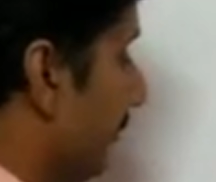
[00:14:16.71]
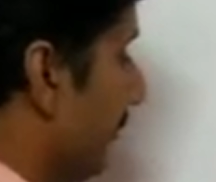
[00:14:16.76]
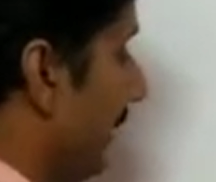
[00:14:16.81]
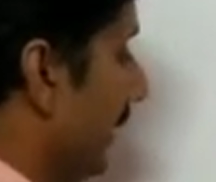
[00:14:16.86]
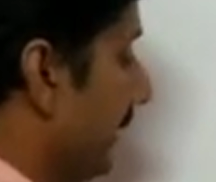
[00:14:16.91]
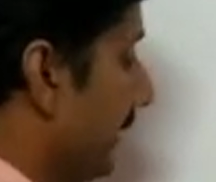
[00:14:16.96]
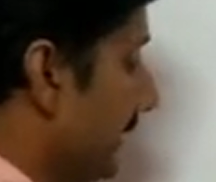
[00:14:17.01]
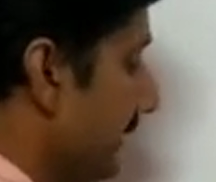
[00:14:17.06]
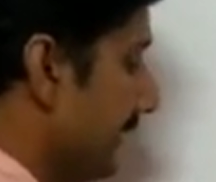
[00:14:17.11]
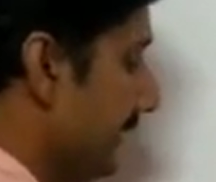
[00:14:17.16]

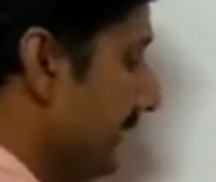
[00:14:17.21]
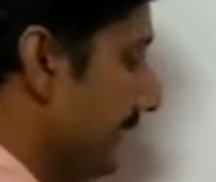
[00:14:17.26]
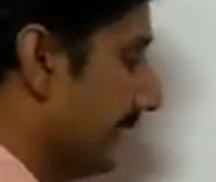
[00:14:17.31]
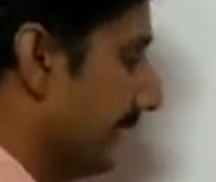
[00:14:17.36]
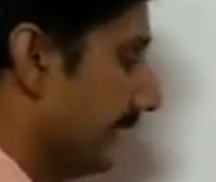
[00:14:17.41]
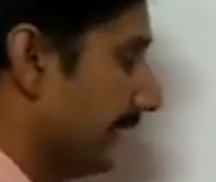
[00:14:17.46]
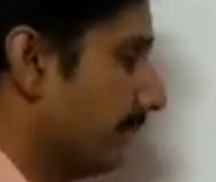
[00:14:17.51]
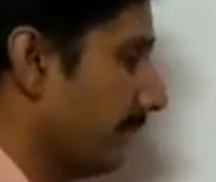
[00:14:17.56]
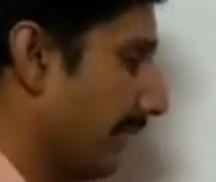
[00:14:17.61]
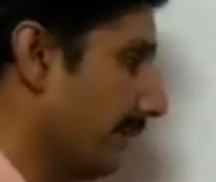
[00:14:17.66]
But this
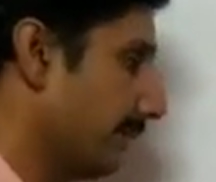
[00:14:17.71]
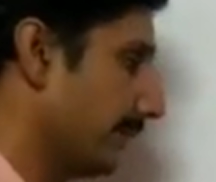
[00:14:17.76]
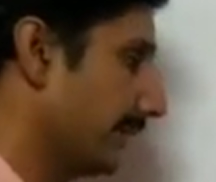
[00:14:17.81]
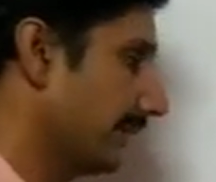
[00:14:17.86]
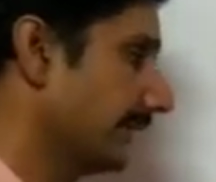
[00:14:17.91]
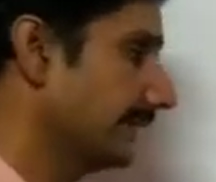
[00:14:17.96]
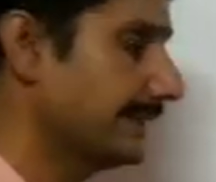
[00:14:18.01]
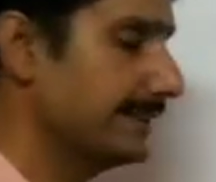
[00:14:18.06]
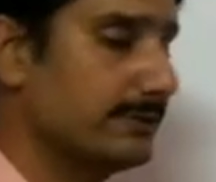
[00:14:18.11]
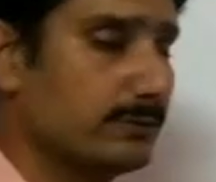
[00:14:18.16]
is,
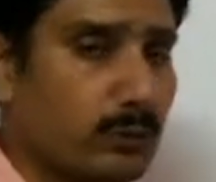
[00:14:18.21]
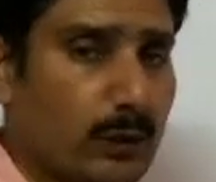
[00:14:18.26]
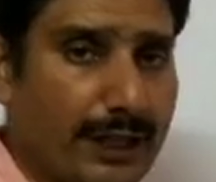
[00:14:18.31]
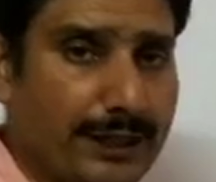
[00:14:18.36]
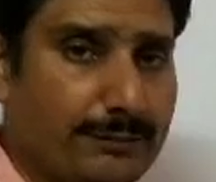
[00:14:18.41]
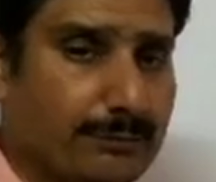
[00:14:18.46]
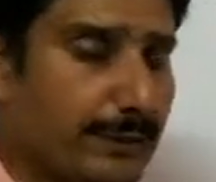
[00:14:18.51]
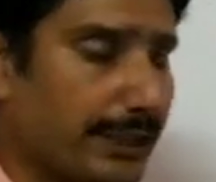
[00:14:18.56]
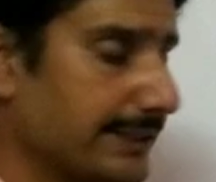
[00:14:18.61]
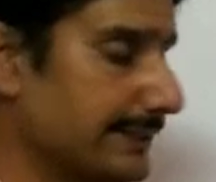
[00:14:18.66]
remember, this is
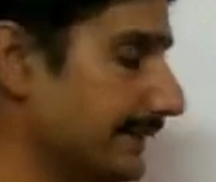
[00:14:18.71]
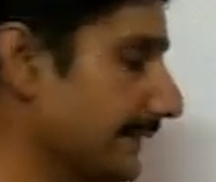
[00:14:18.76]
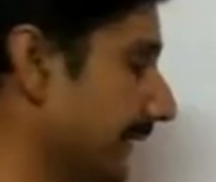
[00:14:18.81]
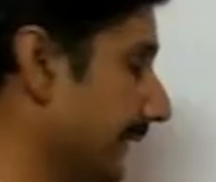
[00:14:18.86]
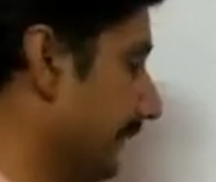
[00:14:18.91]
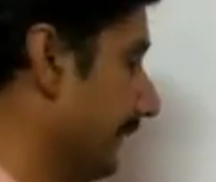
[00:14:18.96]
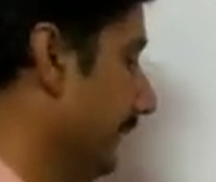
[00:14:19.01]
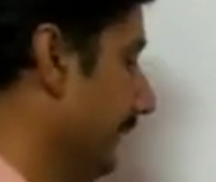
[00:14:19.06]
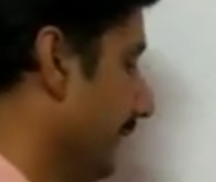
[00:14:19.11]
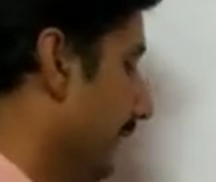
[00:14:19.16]
1 by
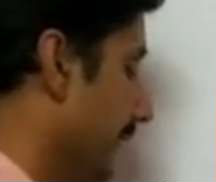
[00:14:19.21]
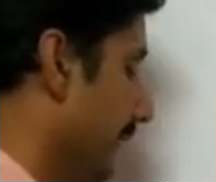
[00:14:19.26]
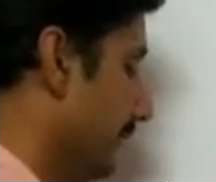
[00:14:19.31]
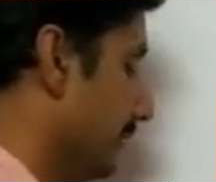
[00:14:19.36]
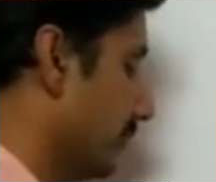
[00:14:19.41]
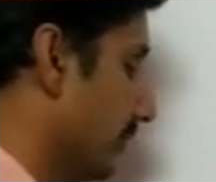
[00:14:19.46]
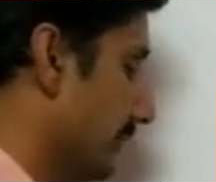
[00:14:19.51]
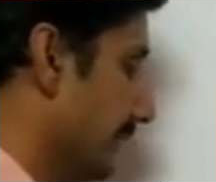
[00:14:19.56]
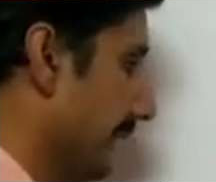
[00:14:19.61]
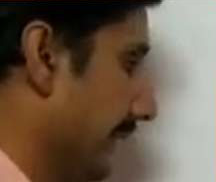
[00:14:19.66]
C.
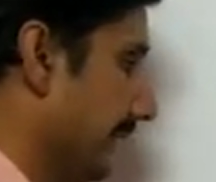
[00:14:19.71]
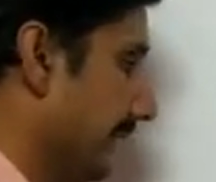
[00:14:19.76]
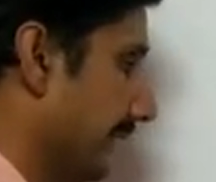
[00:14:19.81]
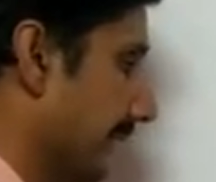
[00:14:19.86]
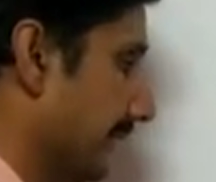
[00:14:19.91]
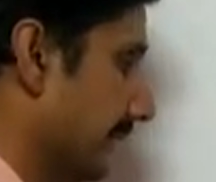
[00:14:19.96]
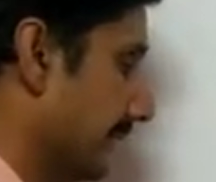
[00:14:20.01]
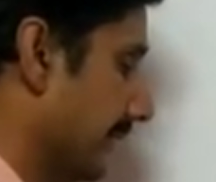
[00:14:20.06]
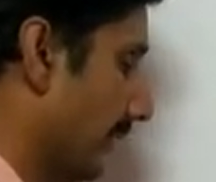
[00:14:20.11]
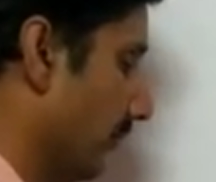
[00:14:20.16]
So C
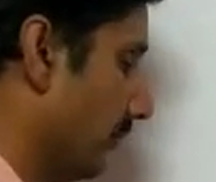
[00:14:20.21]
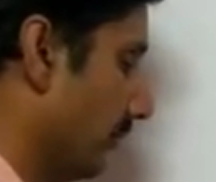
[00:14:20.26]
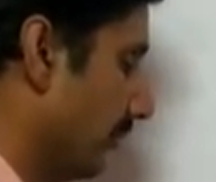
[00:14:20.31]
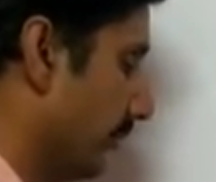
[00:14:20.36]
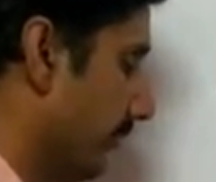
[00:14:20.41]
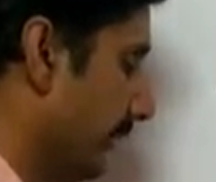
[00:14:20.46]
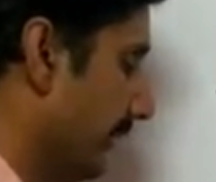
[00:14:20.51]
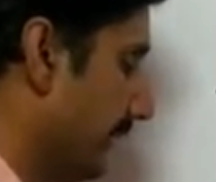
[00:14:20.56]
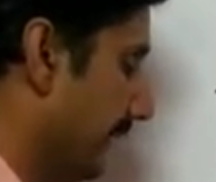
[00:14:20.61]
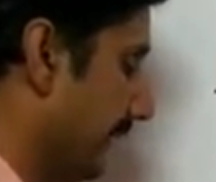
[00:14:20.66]
turns out to
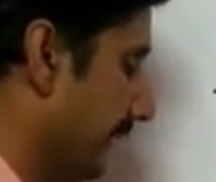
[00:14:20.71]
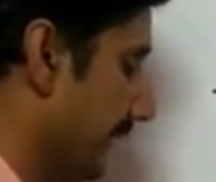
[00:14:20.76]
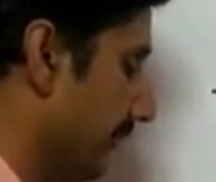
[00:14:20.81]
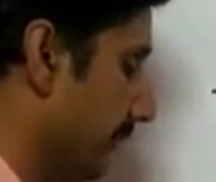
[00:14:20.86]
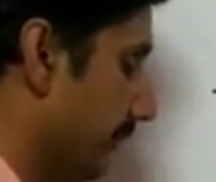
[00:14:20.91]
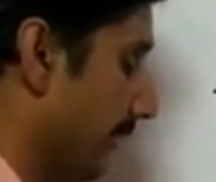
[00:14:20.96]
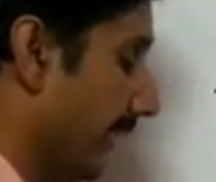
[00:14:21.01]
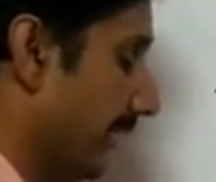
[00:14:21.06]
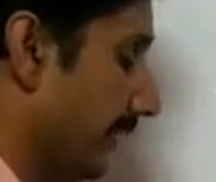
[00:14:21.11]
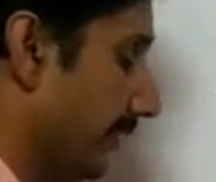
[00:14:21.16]
be 3
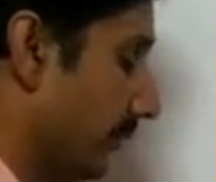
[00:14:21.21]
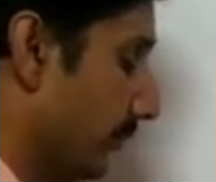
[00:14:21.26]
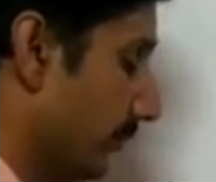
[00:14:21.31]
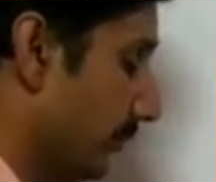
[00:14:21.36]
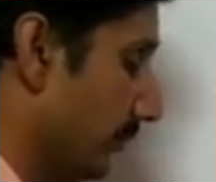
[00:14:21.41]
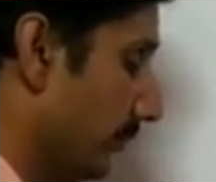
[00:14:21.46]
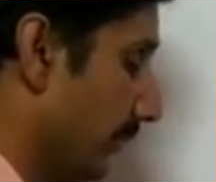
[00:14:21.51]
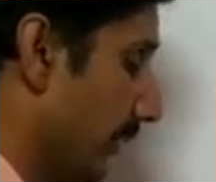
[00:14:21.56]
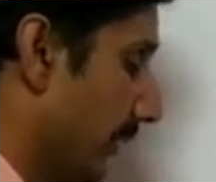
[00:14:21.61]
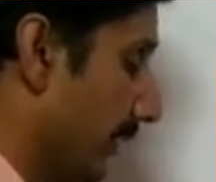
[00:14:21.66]
by
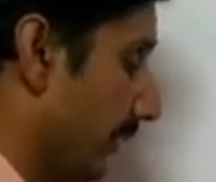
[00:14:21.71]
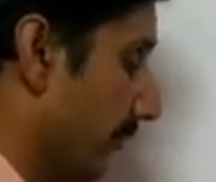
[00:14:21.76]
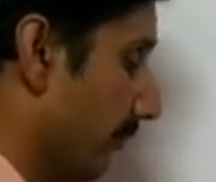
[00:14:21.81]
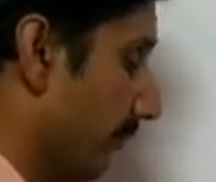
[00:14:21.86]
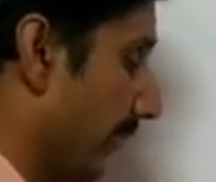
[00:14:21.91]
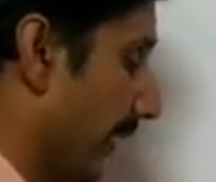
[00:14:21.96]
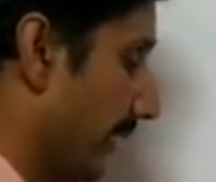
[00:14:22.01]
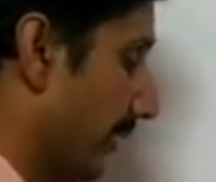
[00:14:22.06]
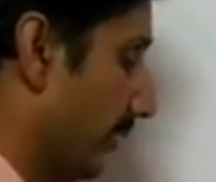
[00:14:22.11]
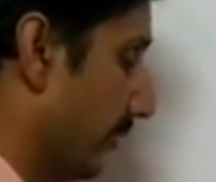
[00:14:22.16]
2
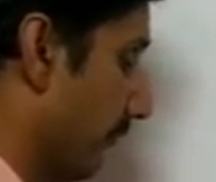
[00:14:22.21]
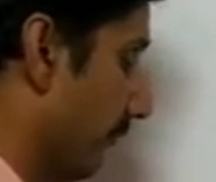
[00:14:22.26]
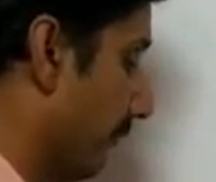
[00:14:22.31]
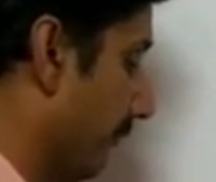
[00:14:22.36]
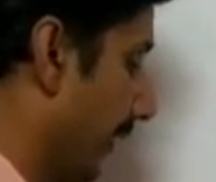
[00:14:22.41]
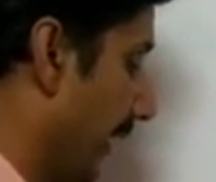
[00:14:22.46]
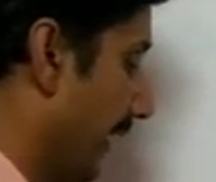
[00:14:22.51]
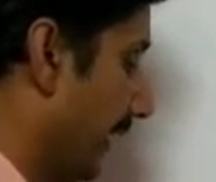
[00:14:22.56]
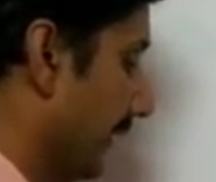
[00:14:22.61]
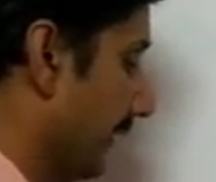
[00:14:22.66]

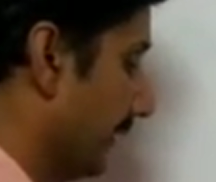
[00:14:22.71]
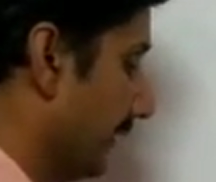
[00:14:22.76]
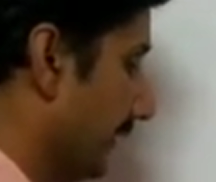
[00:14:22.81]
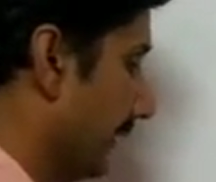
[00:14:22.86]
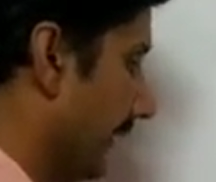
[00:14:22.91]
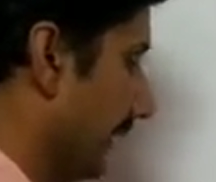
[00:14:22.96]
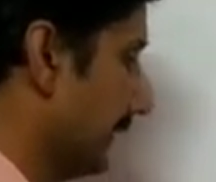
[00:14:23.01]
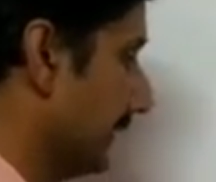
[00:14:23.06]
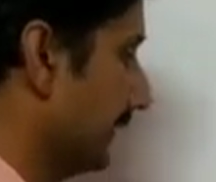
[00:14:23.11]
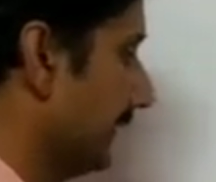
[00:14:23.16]
microfarads.
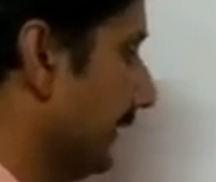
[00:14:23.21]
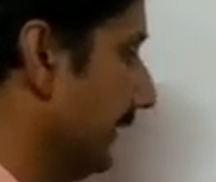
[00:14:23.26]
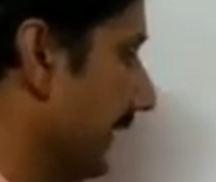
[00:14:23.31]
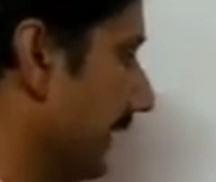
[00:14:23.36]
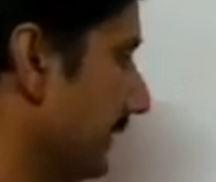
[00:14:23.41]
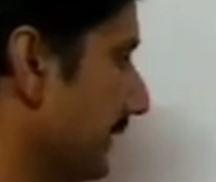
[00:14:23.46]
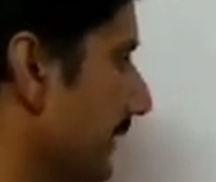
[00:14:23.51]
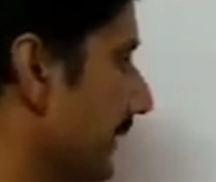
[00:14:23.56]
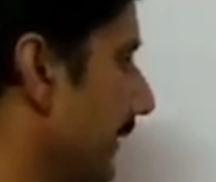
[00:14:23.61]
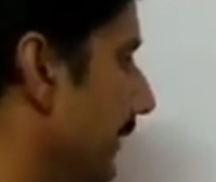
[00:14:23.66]
That is the
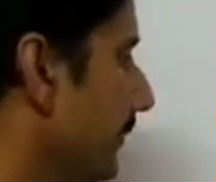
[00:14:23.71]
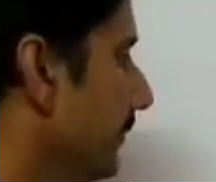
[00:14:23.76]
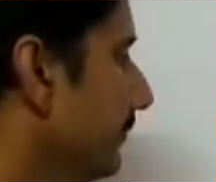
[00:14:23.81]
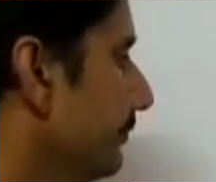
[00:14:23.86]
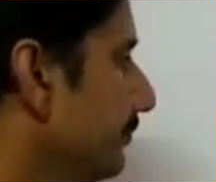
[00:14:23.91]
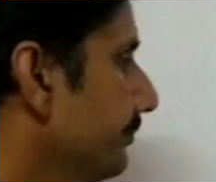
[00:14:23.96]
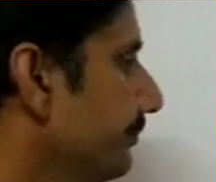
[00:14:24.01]
answer.